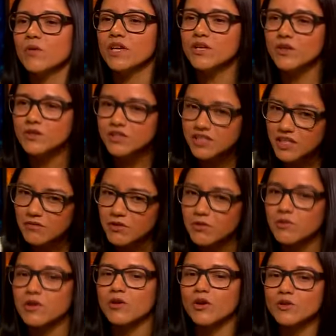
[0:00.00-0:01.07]
we contribute,
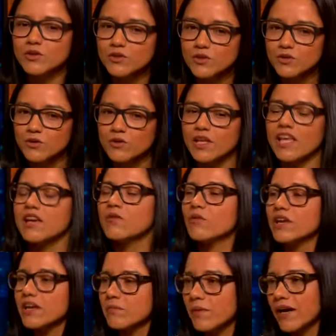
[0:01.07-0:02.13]
we go to school, and
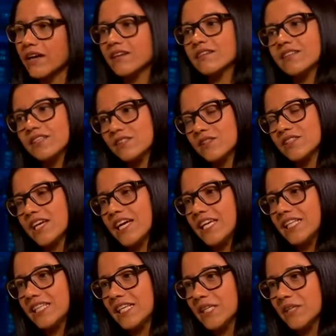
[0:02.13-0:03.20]
we are part of this society.